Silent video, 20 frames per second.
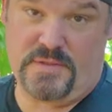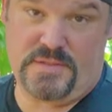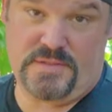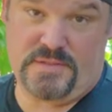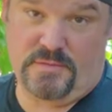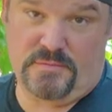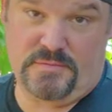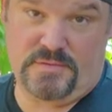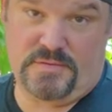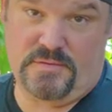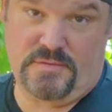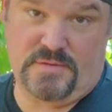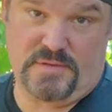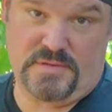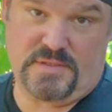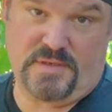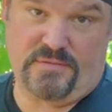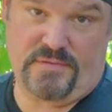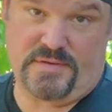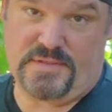we don't do
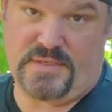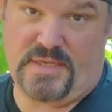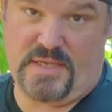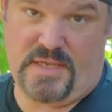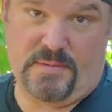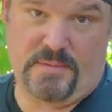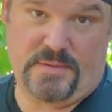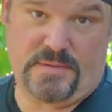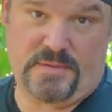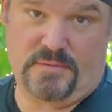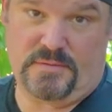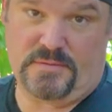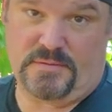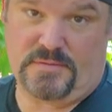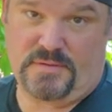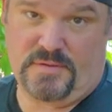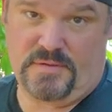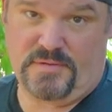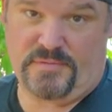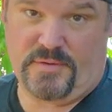this every day. We don't
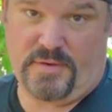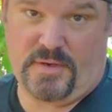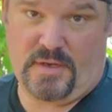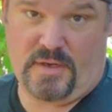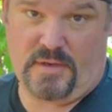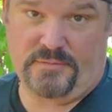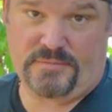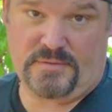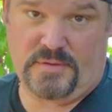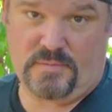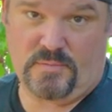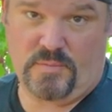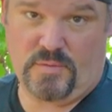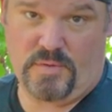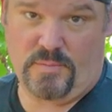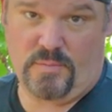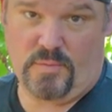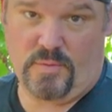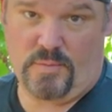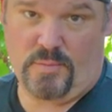do this very often.
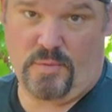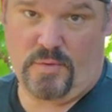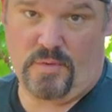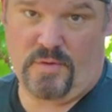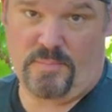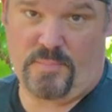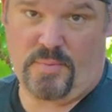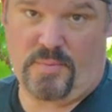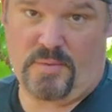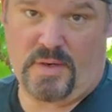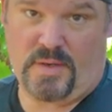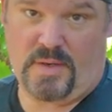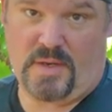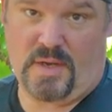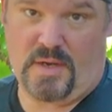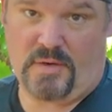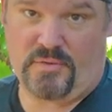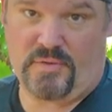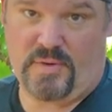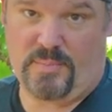We're, we're more
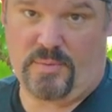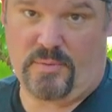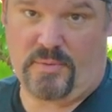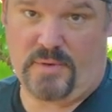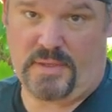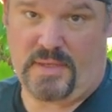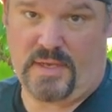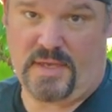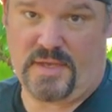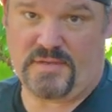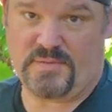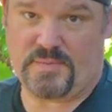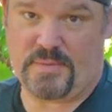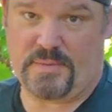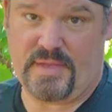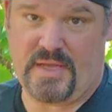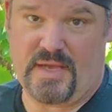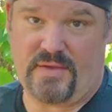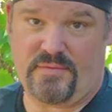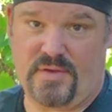concrete pouring guys, but
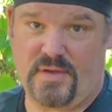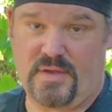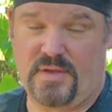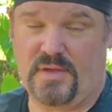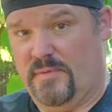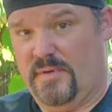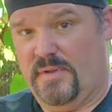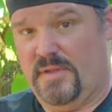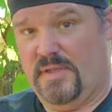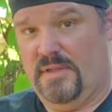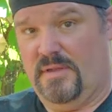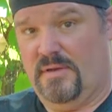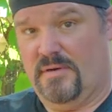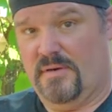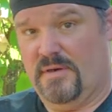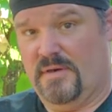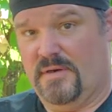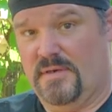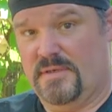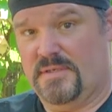we have a really
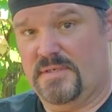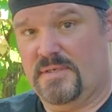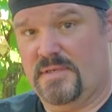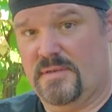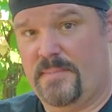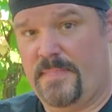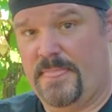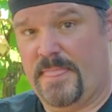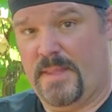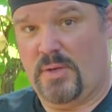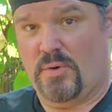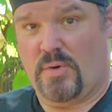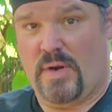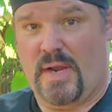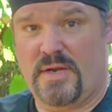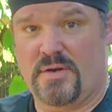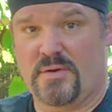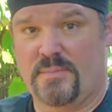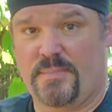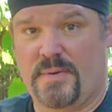large
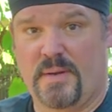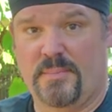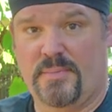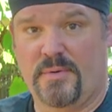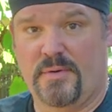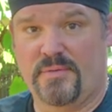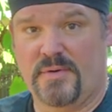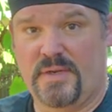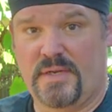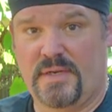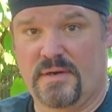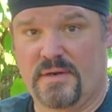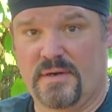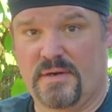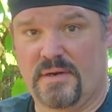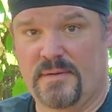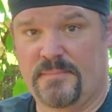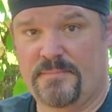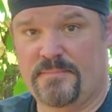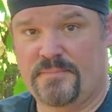grinder pump over
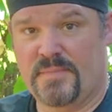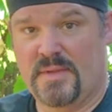here